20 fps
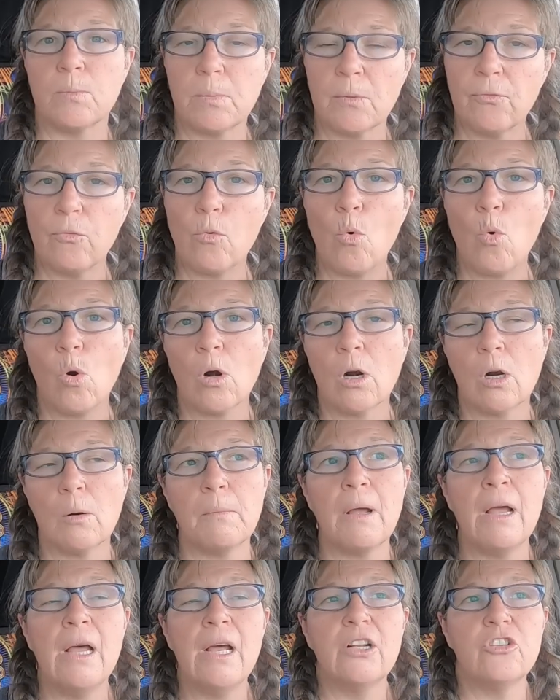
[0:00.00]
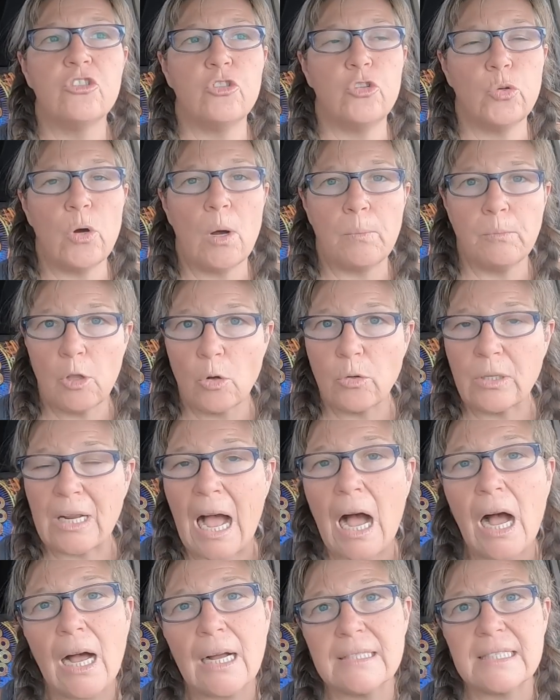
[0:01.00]
perform, to upload
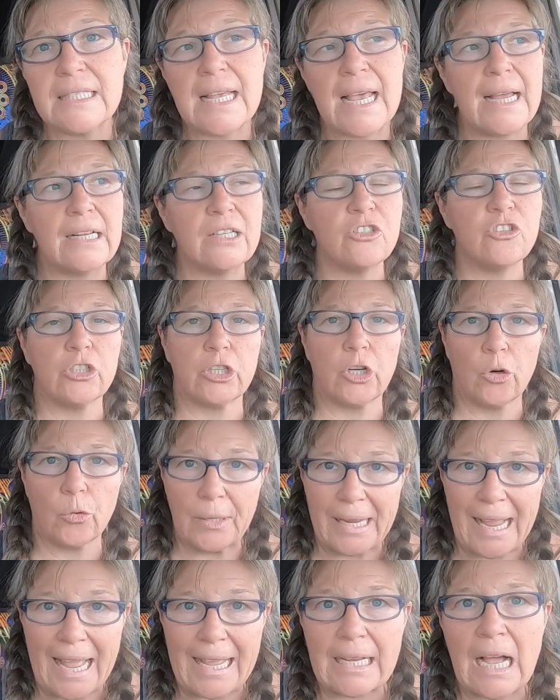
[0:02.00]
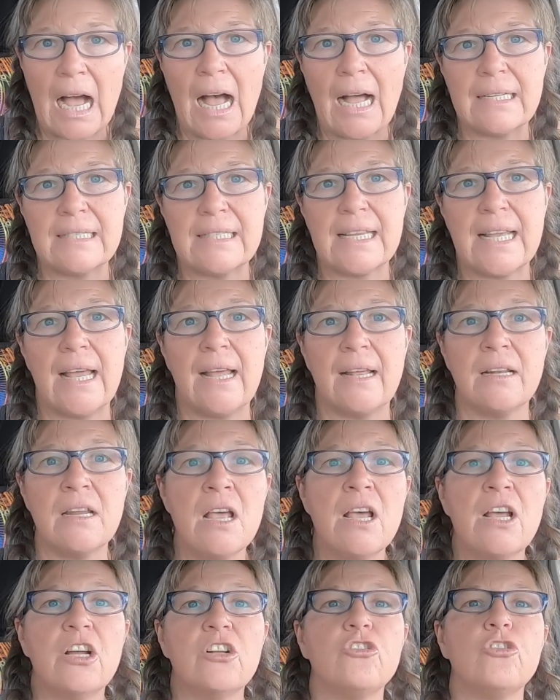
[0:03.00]
content, to create content,
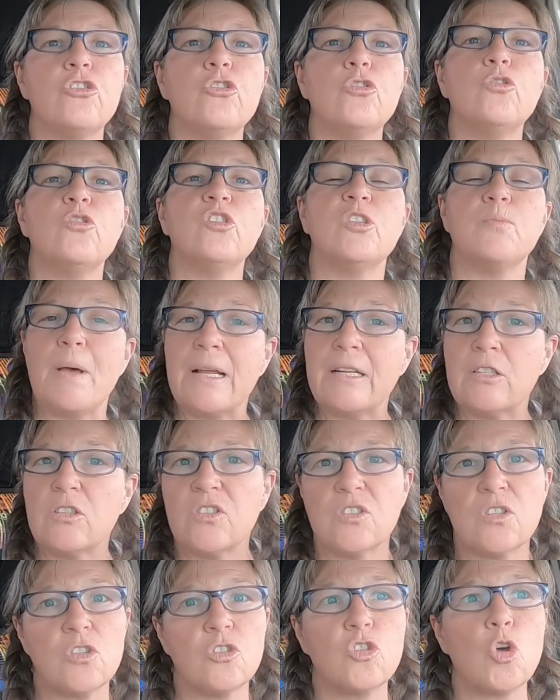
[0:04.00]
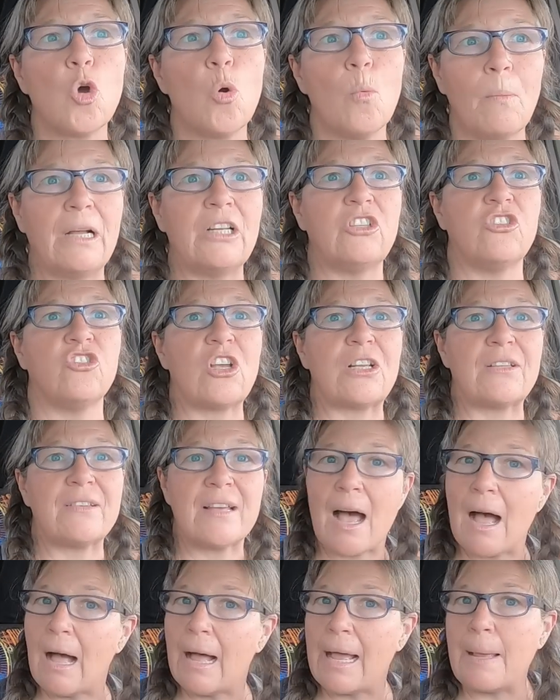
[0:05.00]
to spend so much
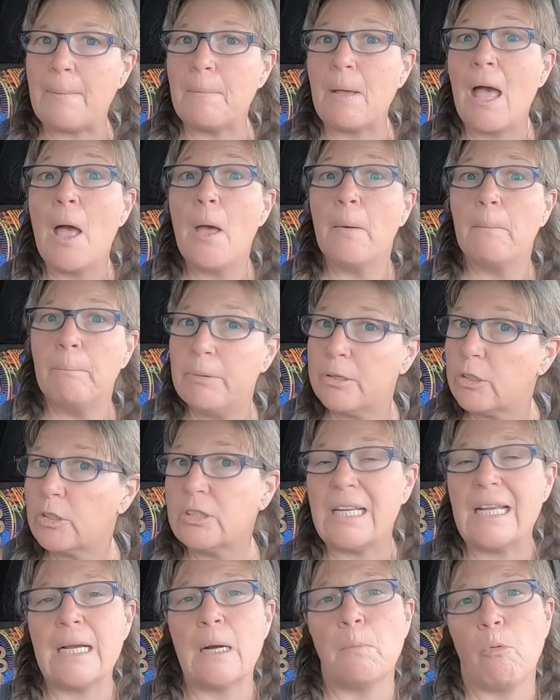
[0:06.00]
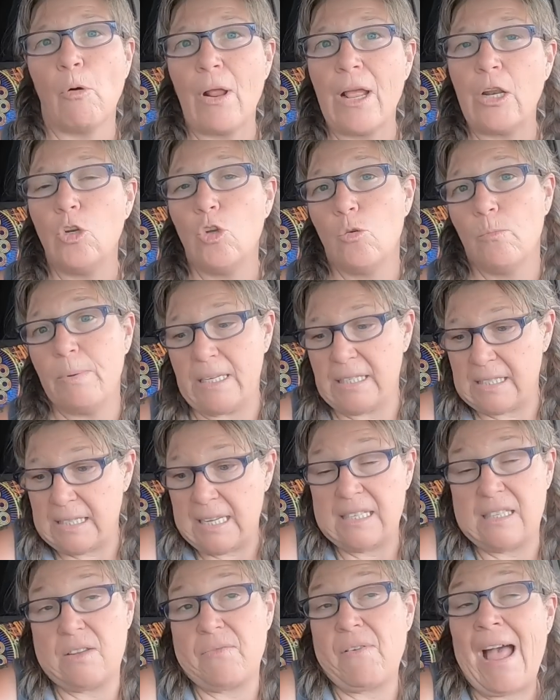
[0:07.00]
time building a brand new
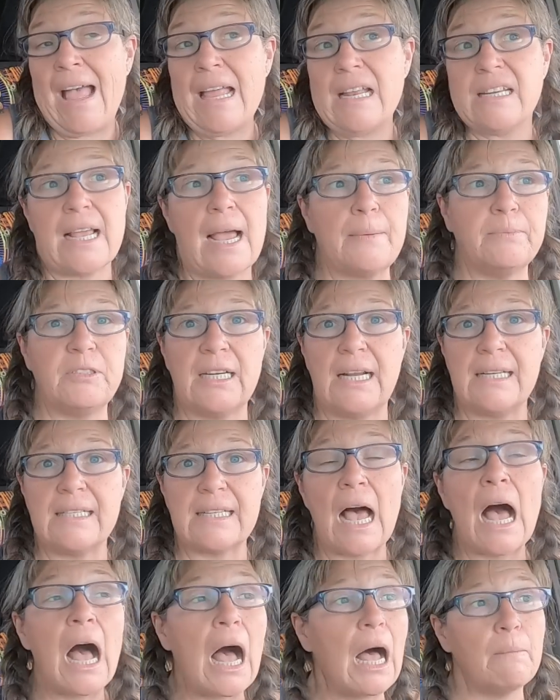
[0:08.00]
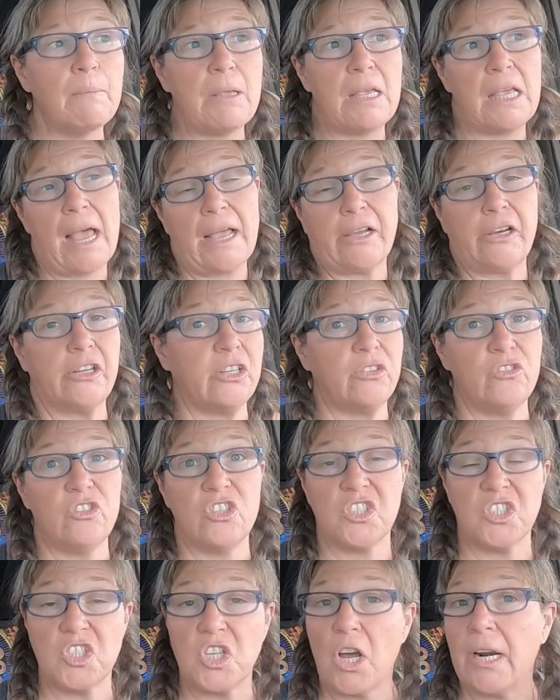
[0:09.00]
business. If I had kept it as a hobby, I could have
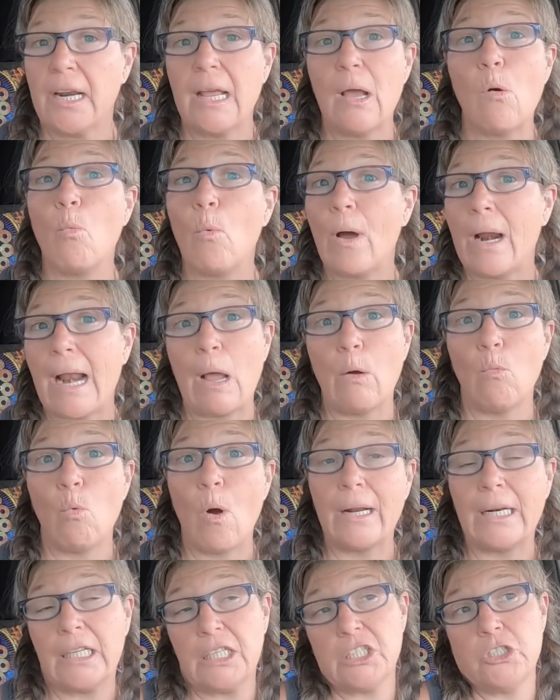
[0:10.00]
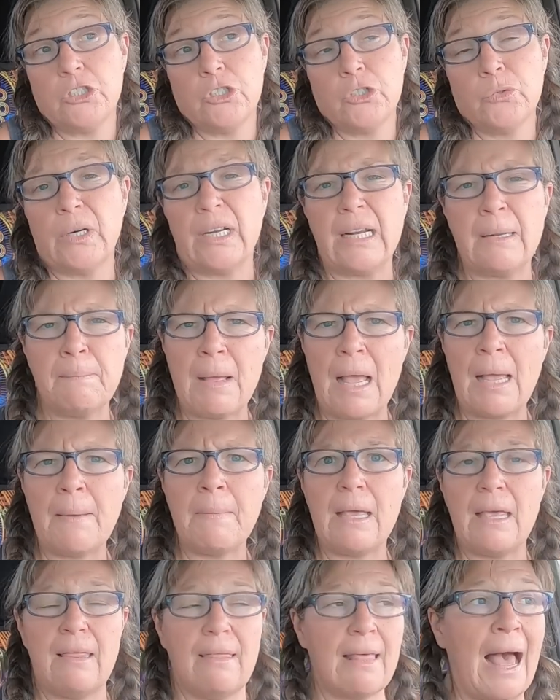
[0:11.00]
just done it when I wanted to do it. And
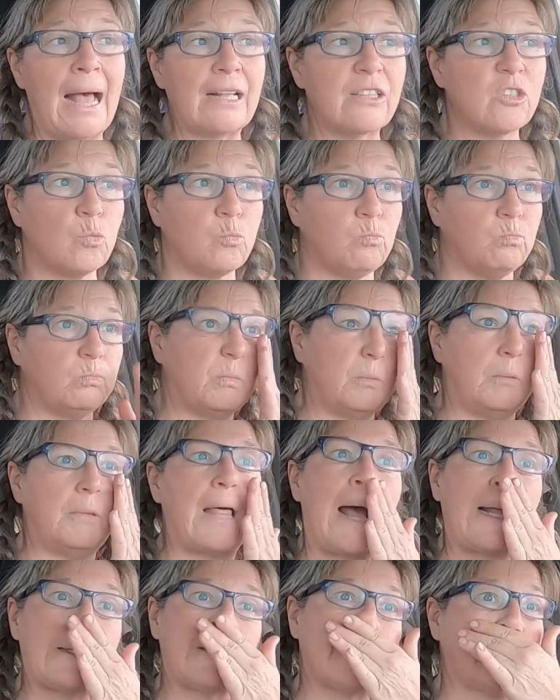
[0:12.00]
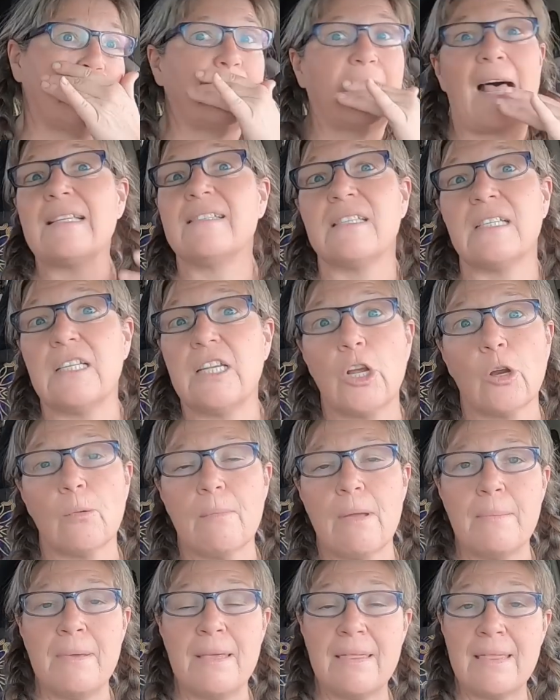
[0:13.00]
maybe that's that's the lesson here.
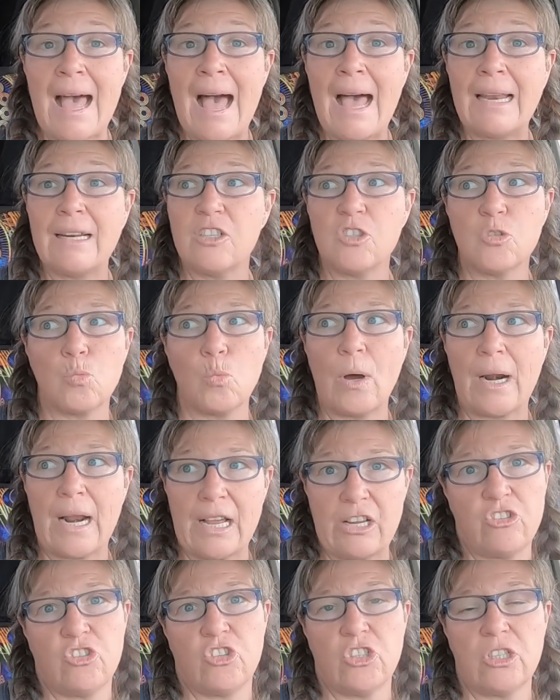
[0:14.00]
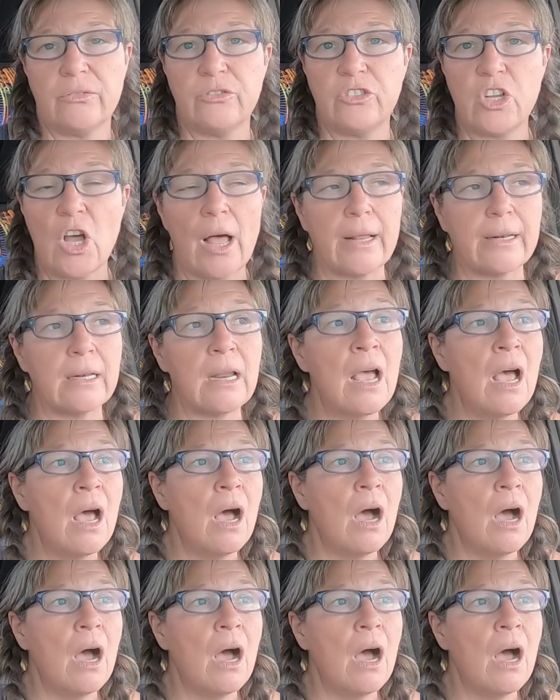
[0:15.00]
Maybe that is what I should have done.